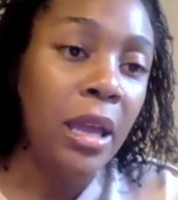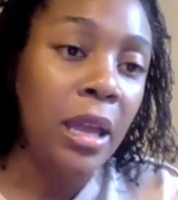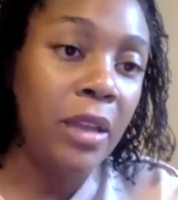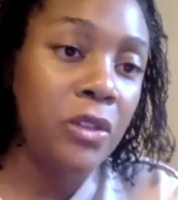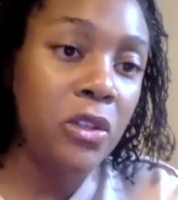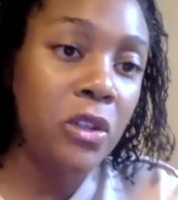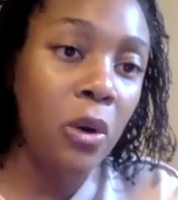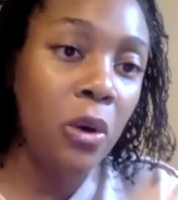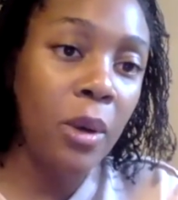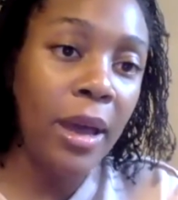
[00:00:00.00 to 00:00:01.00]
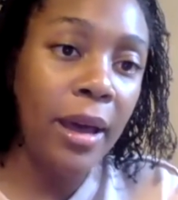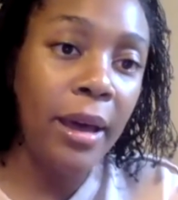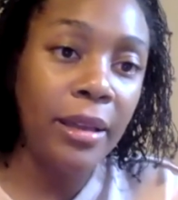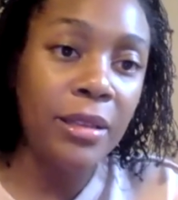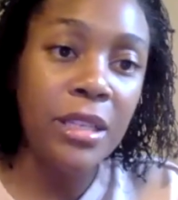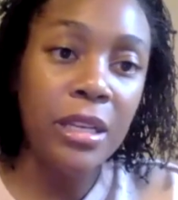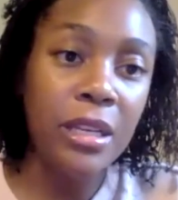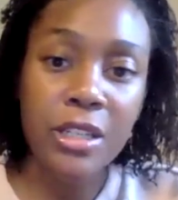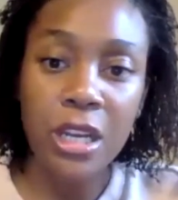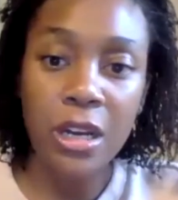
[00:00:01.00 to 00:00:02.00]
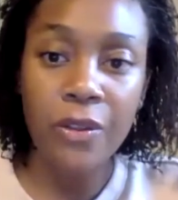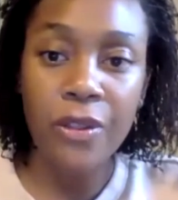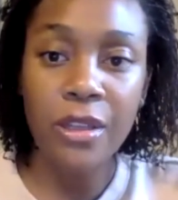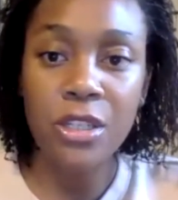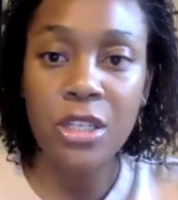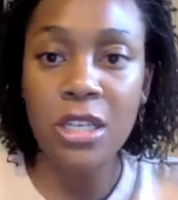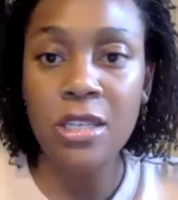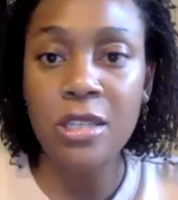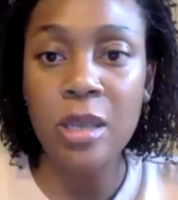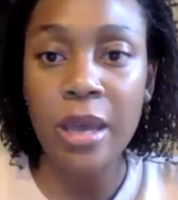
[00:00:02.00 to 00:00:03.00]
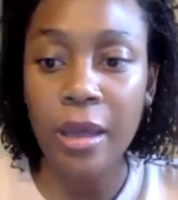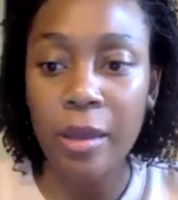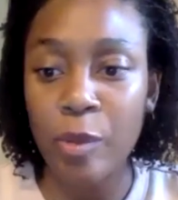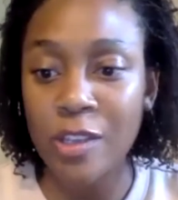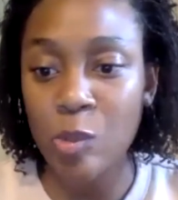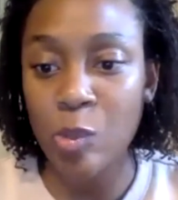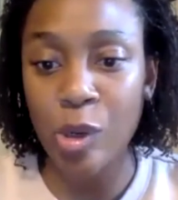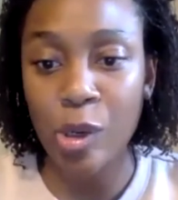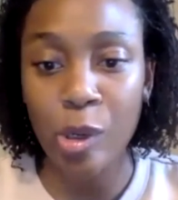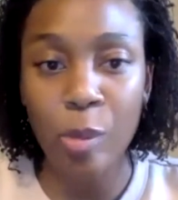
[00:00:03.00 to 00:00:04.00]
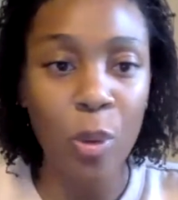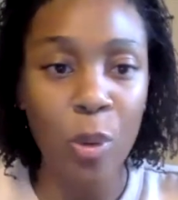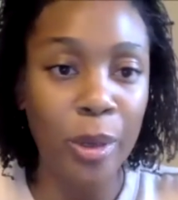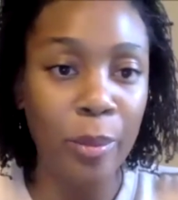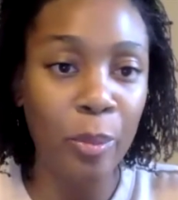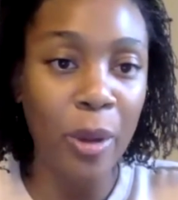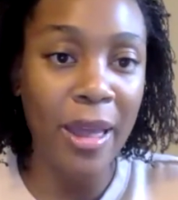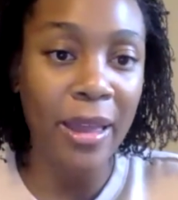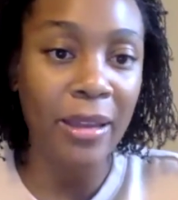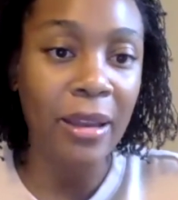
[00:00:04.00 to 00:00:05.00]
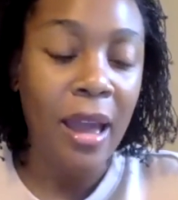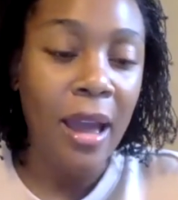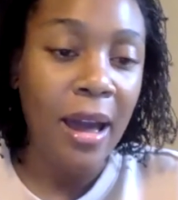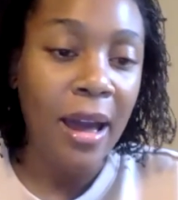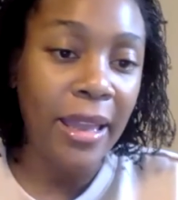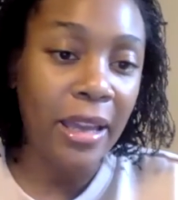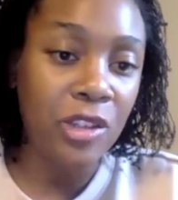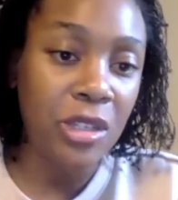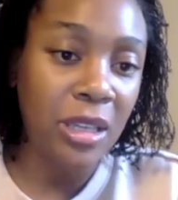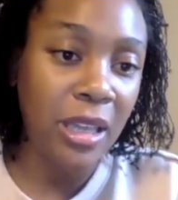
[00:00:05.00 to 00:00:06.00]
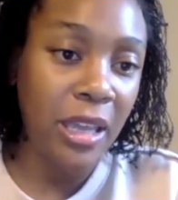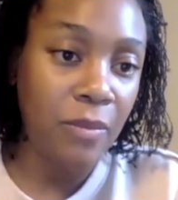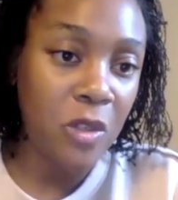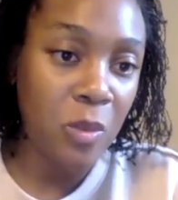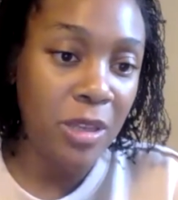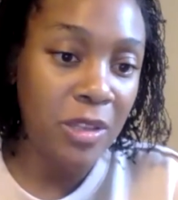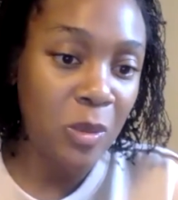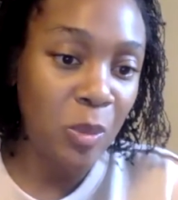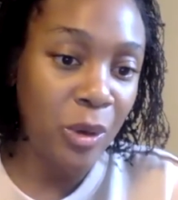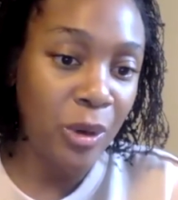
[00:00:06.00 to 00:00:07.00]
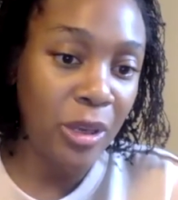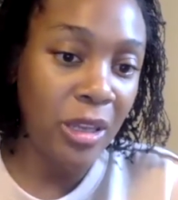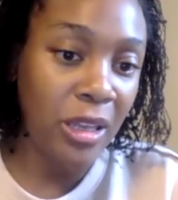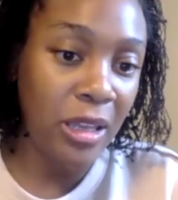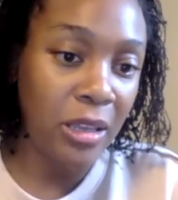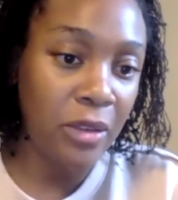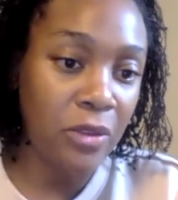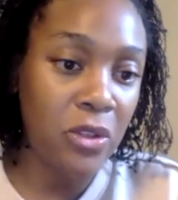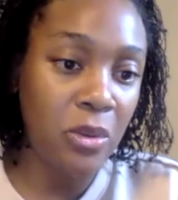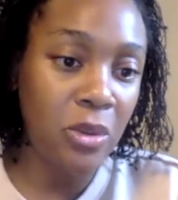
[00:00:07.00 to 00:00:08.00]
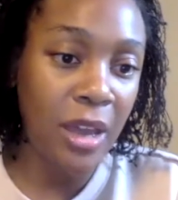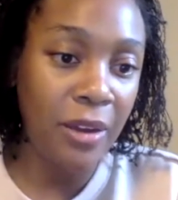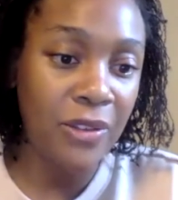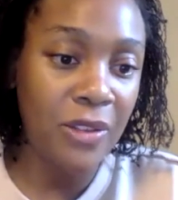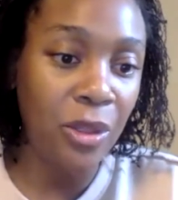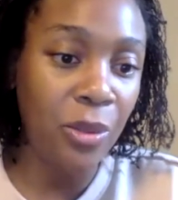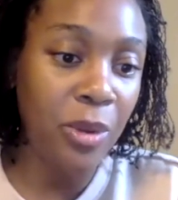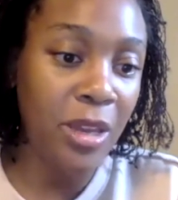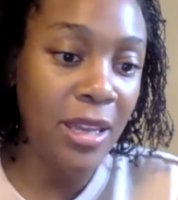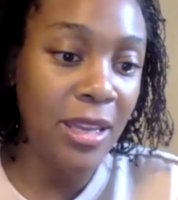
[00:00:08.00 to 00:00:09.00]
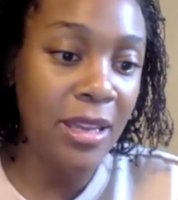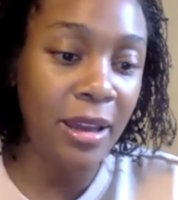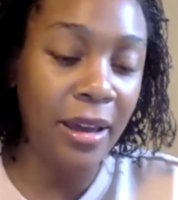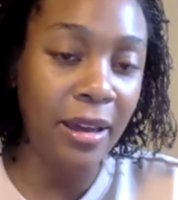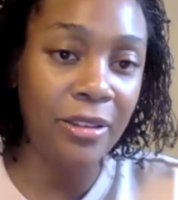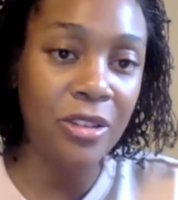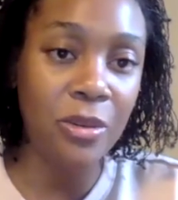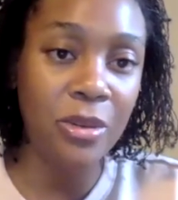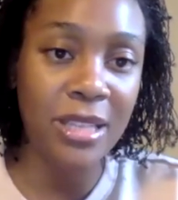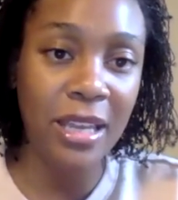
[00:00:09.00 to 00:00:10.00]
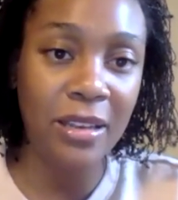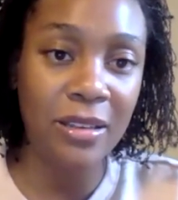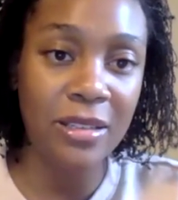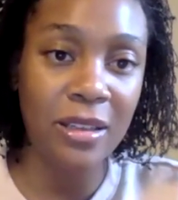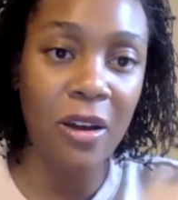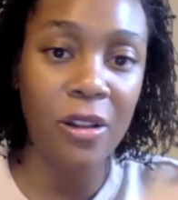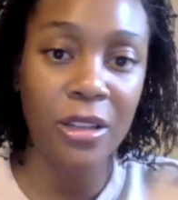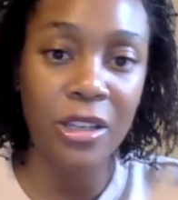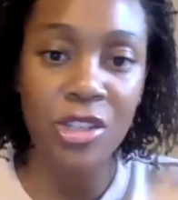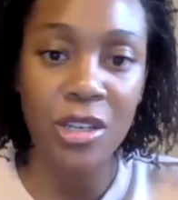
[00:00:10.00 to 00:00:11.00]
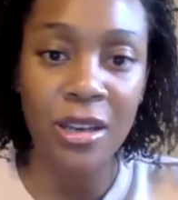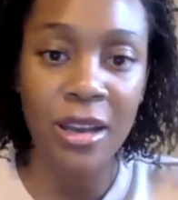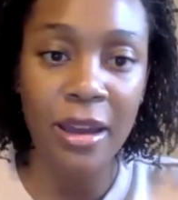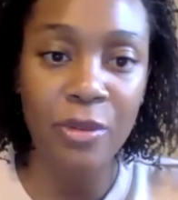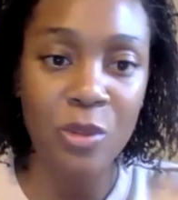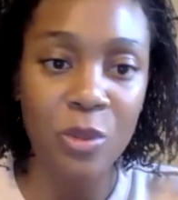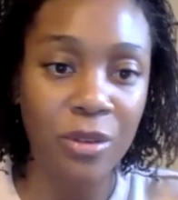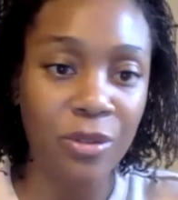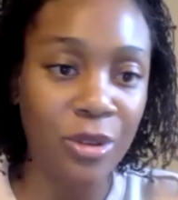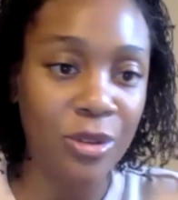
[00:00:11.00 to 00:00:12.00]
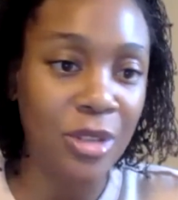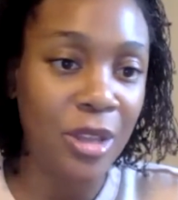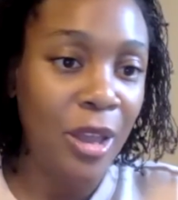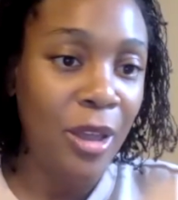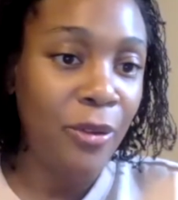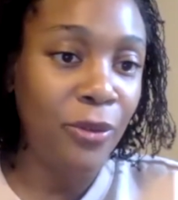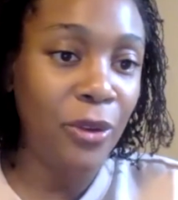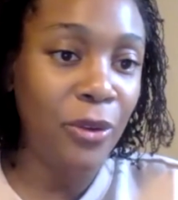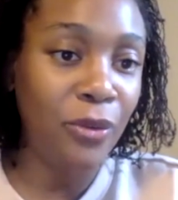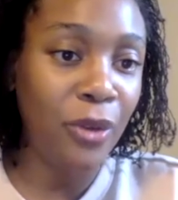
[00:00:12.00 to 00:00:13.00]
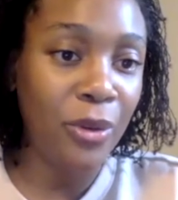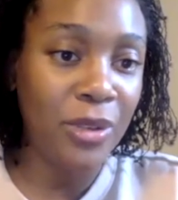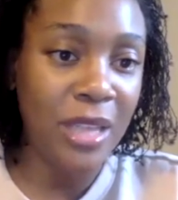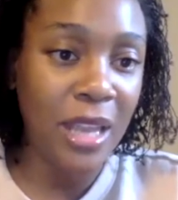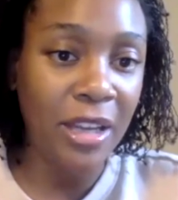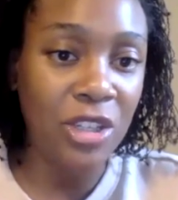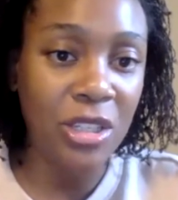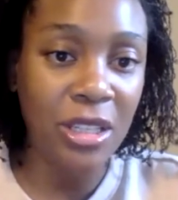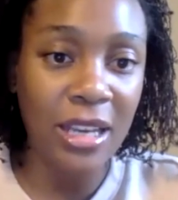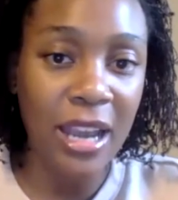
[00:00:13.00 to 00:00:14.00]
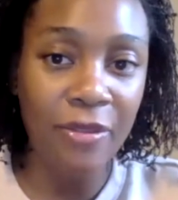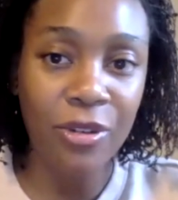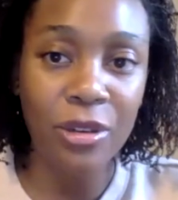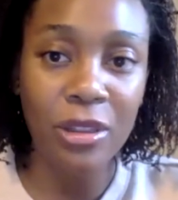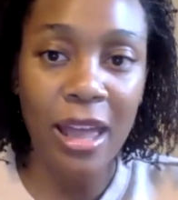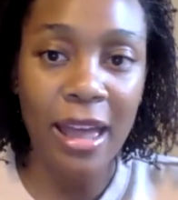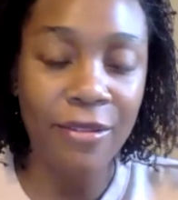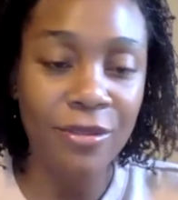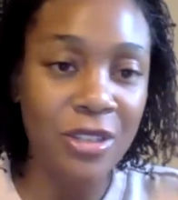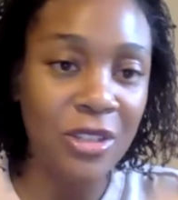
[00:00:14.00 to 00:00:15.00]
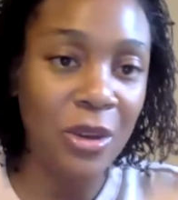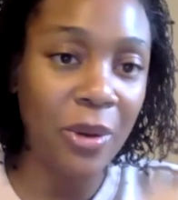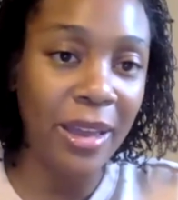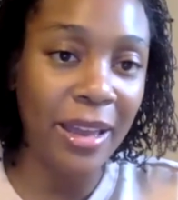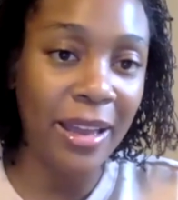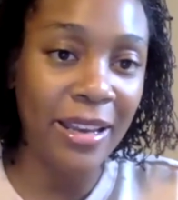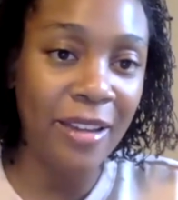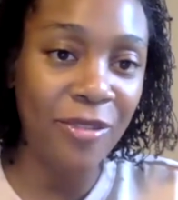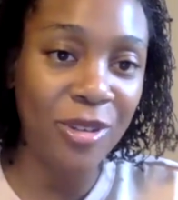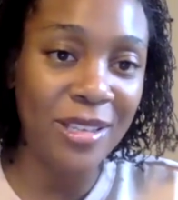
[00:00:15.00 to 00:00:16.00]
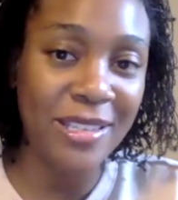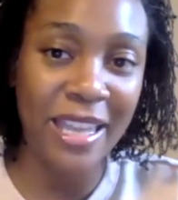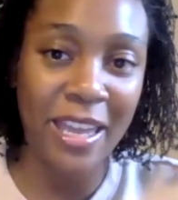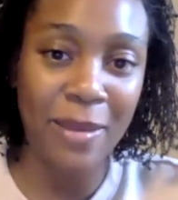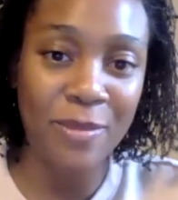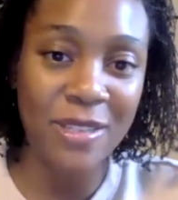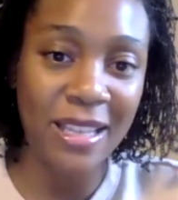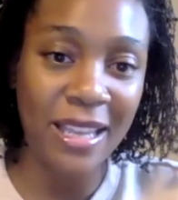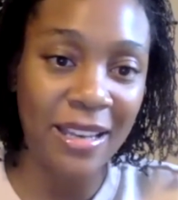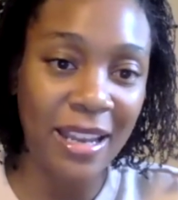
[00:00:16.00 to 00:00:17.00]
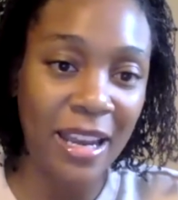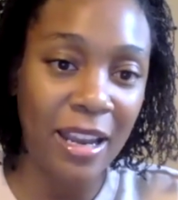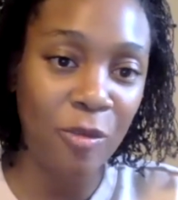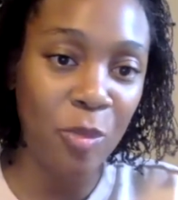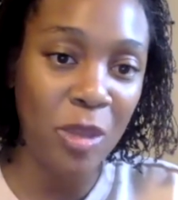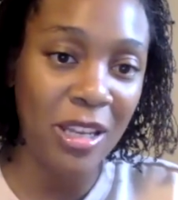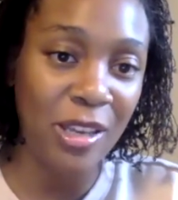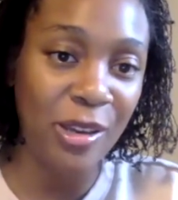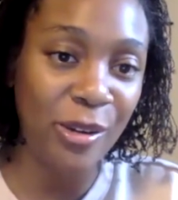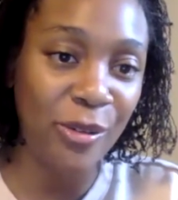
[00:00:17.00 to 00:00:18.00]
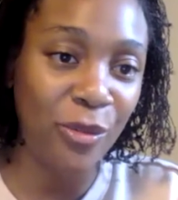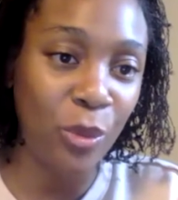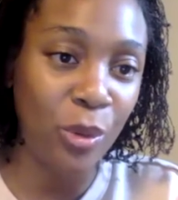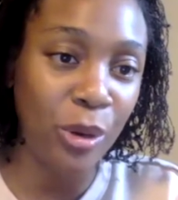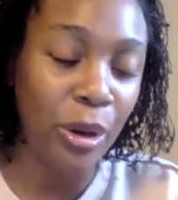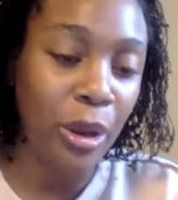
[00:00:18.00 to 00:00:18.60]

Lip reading: And so Daren shared that she's Pittsburgh born and bred. I actually came to Pittsburgh in 2003 to attend college, and I was one of those few folks that actually never left. So I never escaped, and I've been here for